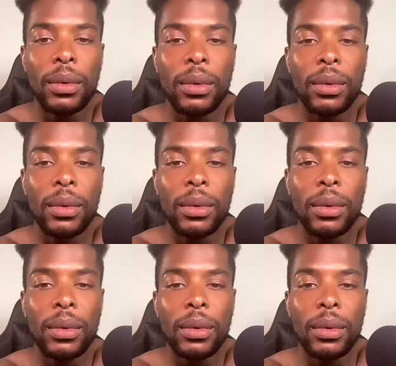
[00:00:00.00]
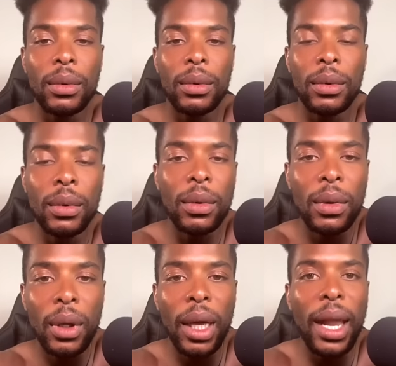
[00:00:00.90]
am here.
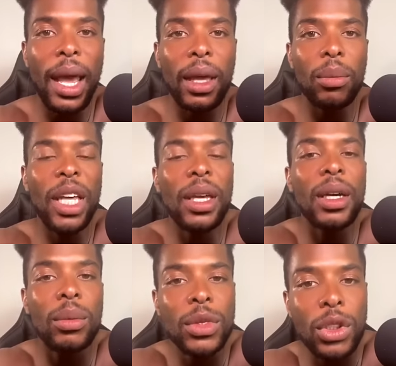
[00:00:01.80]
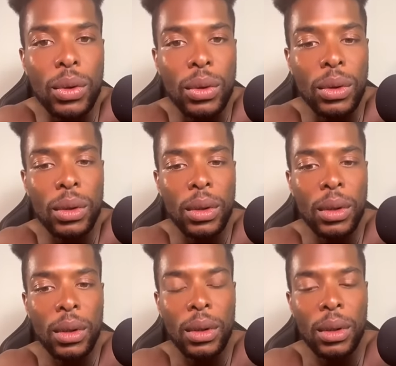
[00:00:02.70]
And I am him, too.
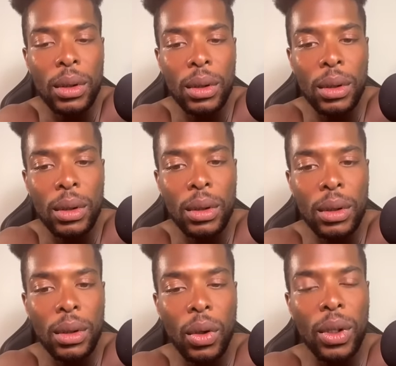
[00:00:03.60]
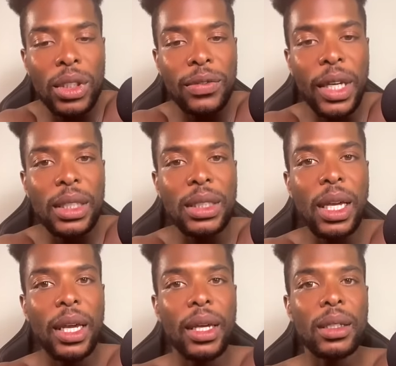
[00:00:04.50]
Horse face
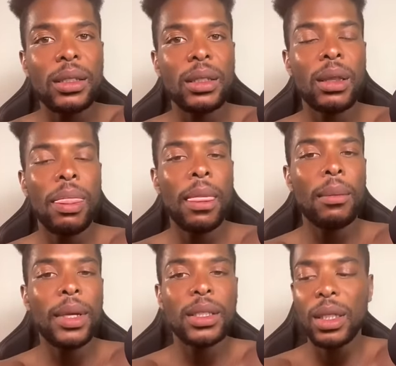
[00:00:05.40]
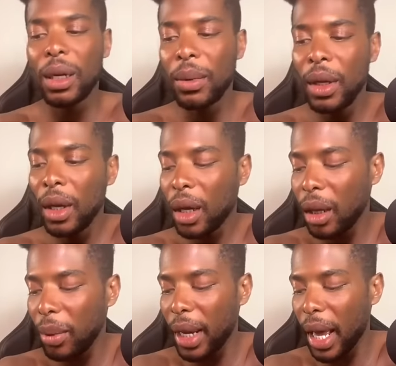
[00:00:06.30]
ass. Bitch coming
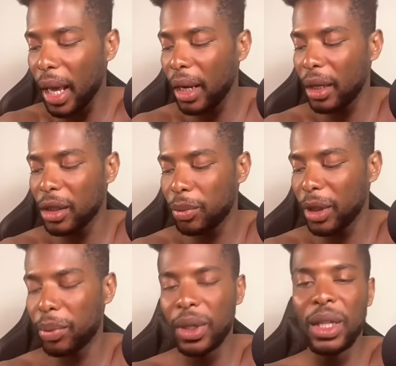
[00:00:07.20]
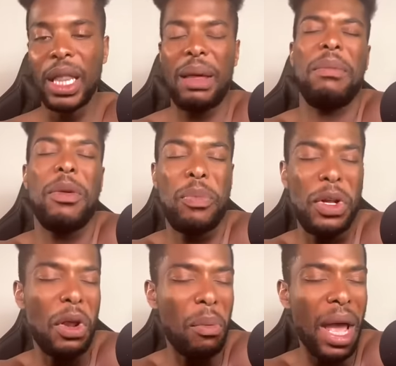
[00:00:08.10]
coming out in this bitch. Let me
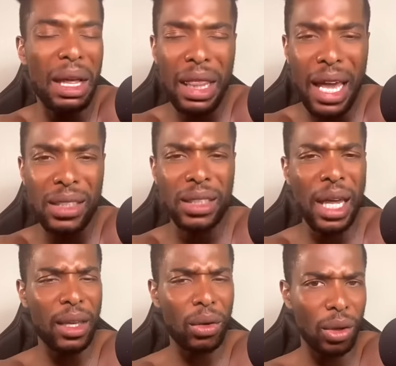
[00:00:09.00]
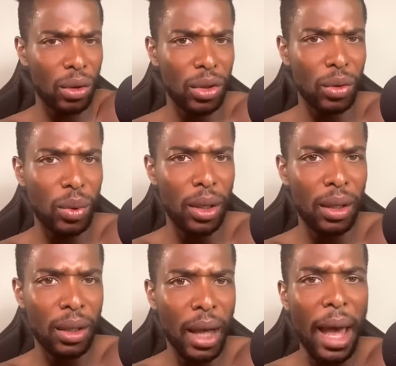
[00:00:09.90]
put on my glasses. Like, you gonna do what?
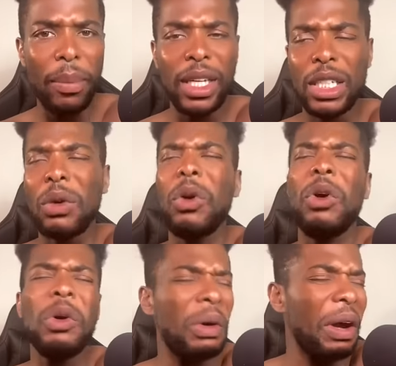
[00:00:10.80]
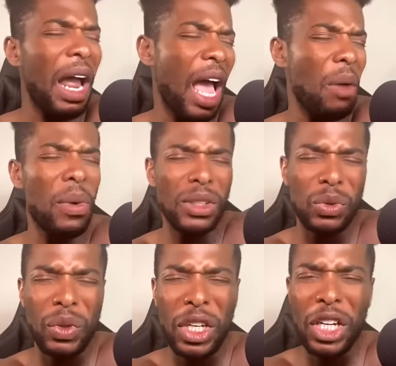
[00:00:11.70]
I bet you, oh, girl, I
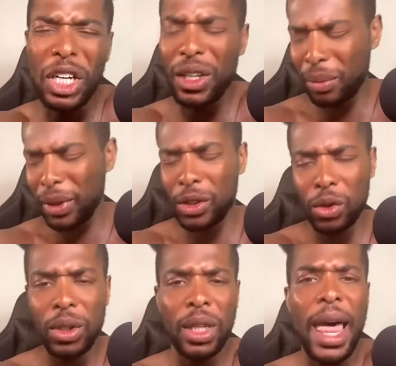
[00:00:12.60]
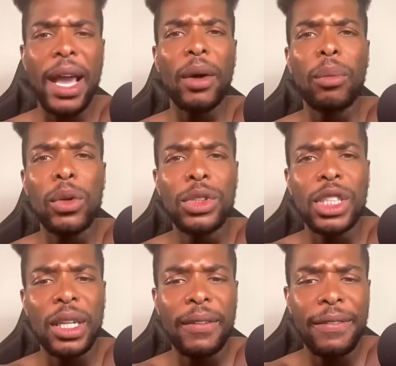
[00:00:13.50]
almost read him. Bitch, you look like a moose
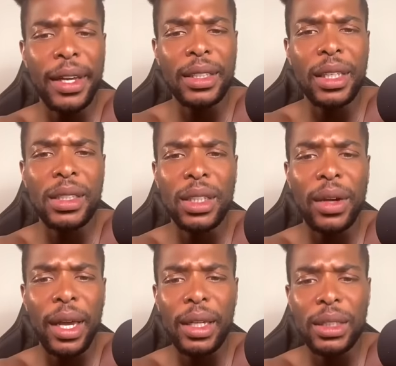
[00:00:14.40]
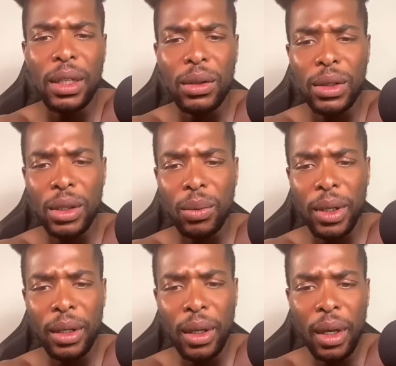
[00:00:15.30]
in the face. Get your ass on
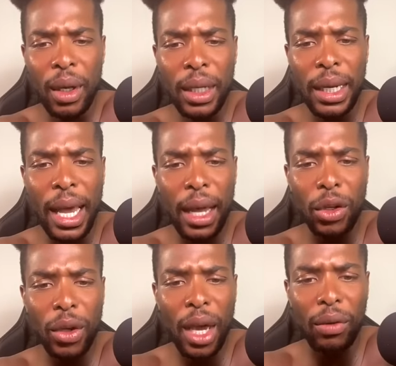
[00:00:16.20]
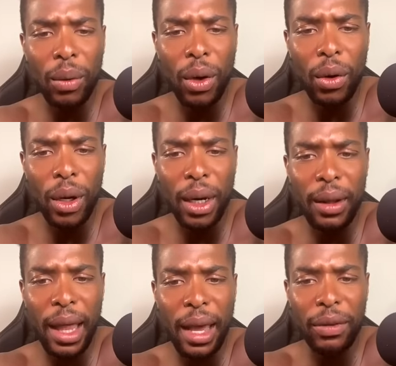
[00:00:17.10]
somewhere. Tonight, do you have a recording that
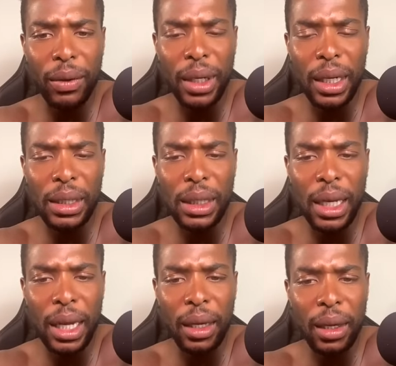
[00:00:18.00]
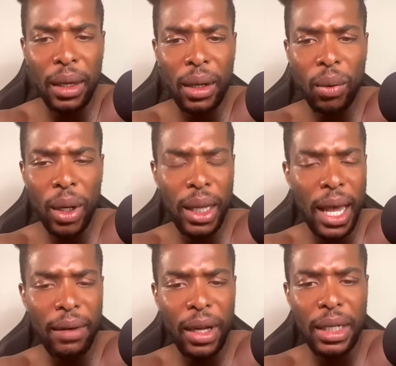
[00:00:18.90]
live you did tonight? What
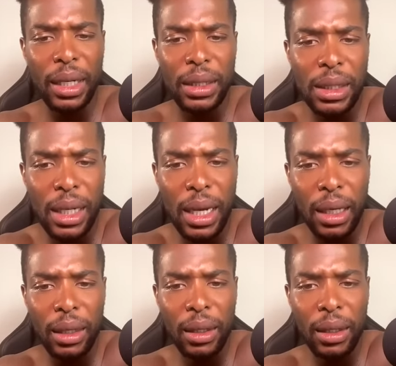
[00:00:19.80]
live I did tonight?